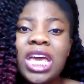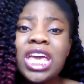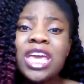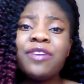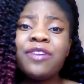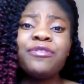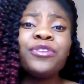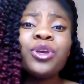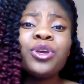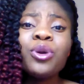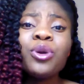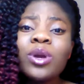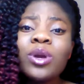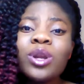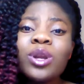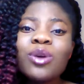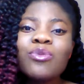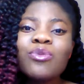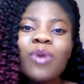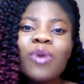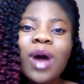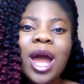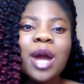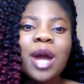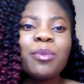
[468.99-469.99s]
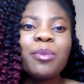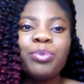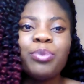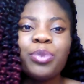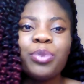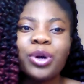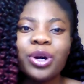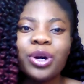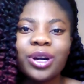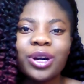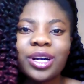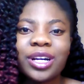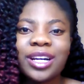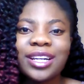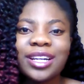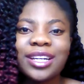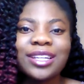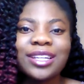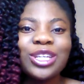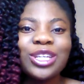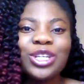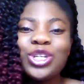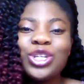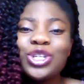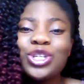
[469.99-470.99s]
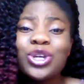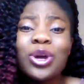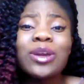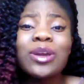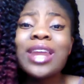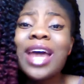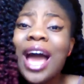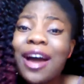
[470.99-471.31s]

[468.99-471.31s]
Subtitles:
If you want to write a book, you don't